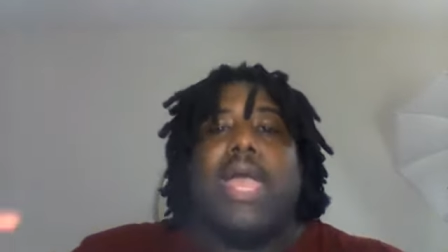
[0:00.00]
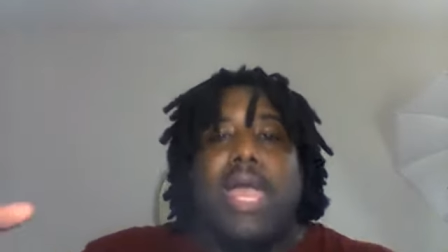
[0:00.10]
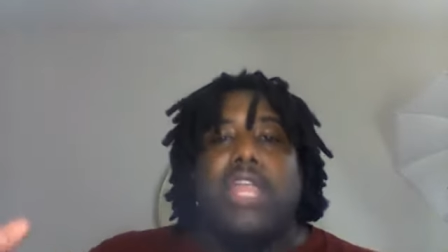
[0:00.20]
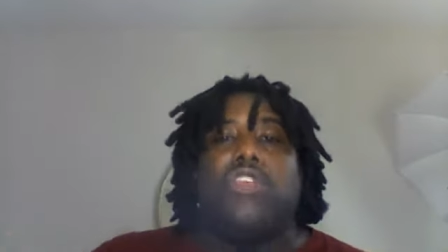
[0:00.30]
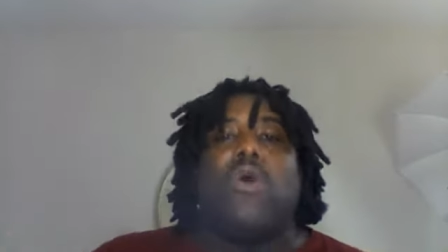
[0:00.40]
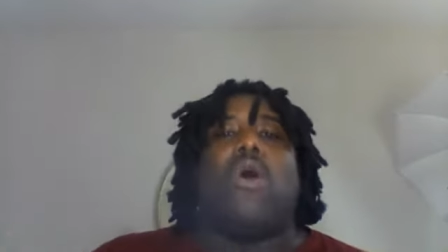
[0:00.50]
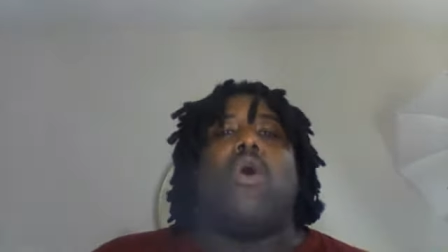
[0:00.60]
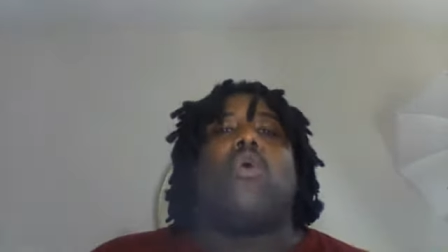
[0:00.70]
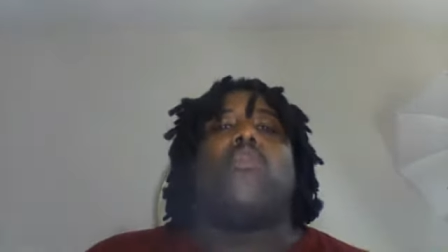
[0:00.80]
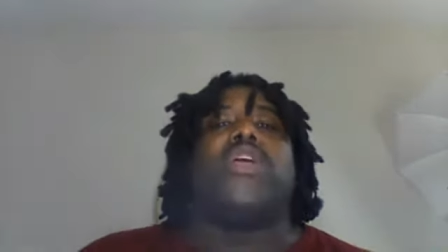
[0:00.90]
in your
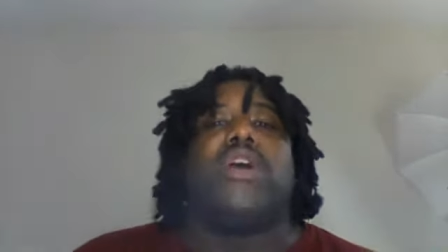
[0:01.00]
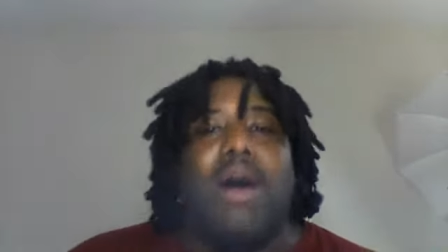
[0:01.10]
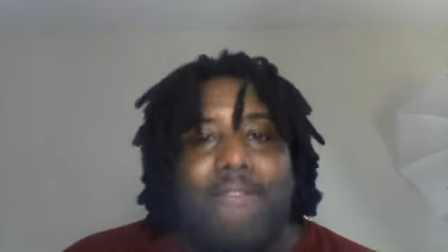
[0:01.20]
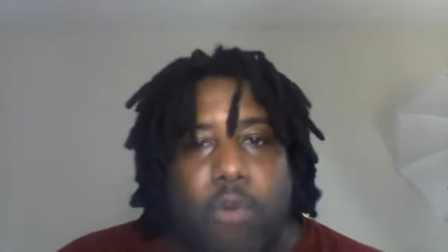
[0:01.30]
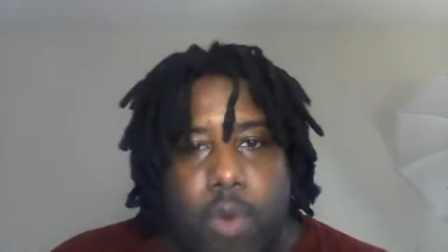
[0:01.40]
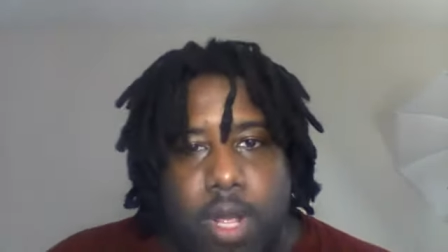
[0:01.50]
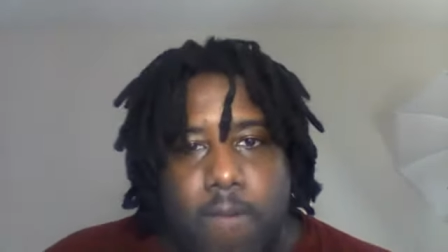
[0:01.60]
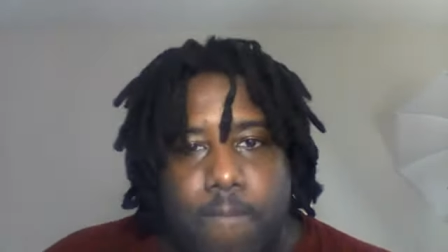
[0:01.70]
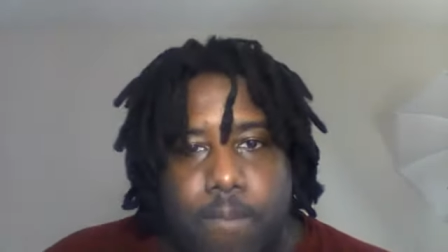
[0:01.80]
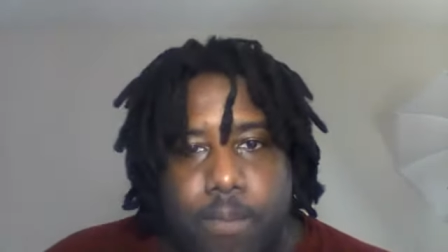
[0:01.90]
own recovery.
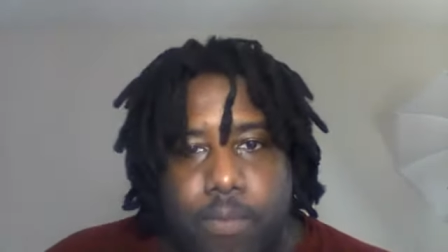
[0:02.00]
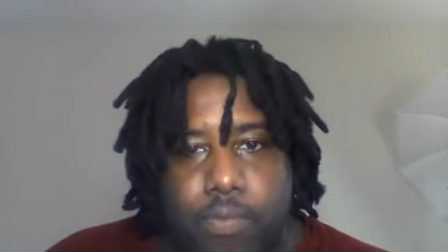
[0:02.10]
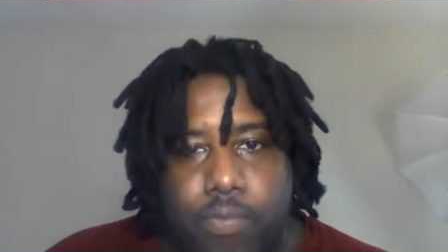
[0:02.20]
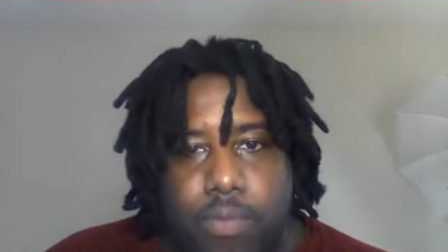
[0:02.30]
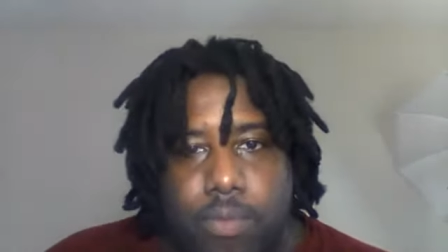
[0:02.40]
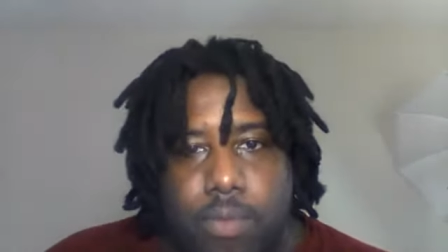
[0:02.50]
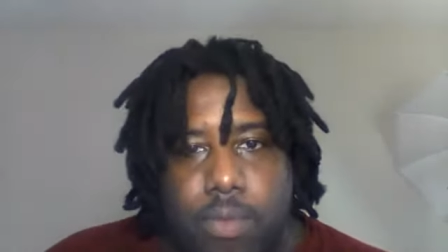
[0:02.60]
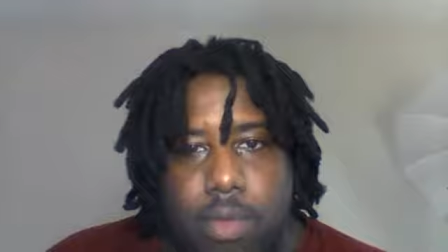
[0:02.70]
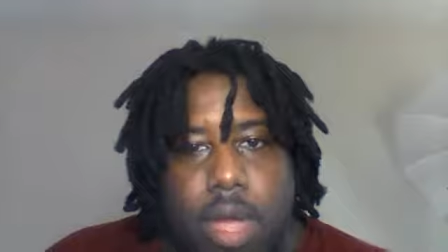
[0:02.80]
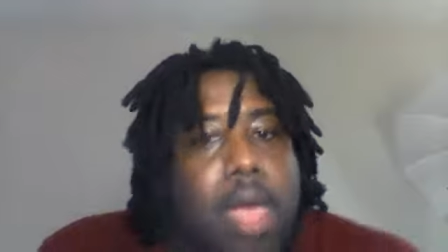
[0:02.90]

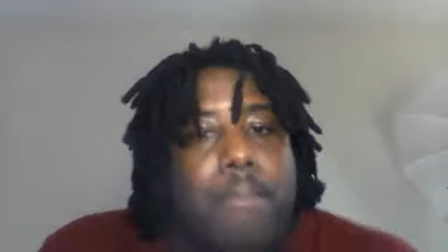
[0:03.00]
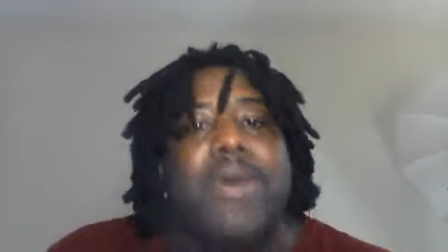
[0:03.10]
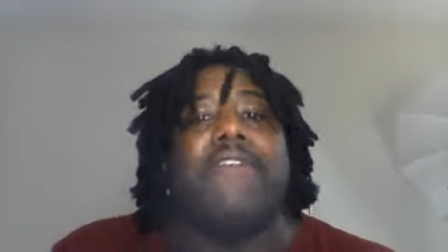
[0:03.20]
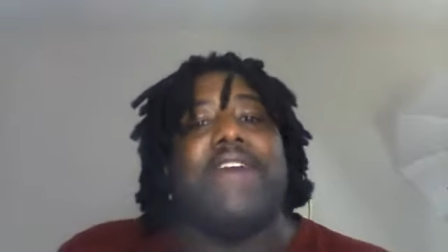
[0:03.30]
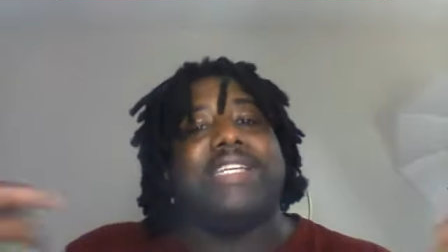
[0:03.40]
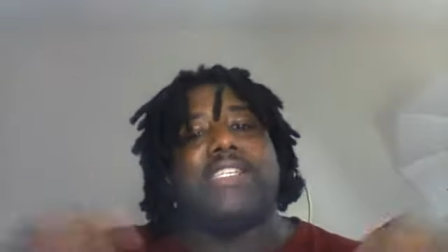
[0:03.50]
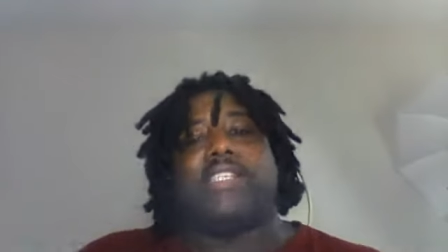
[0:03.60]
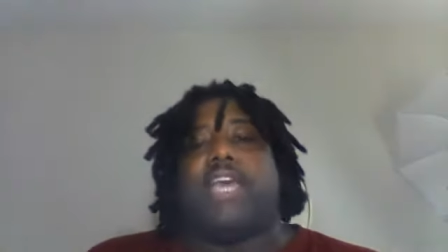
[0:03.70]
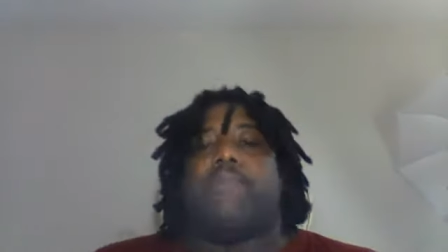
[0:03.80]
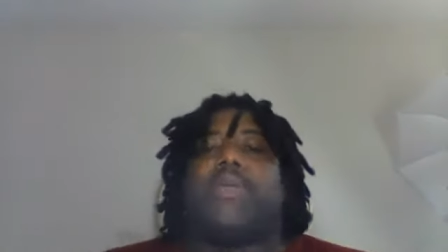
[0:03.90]
But if I just
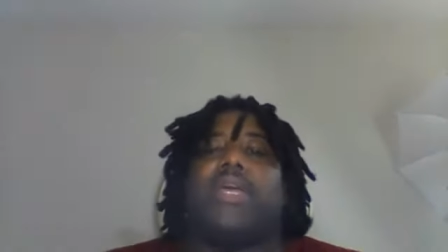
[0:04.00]
kept it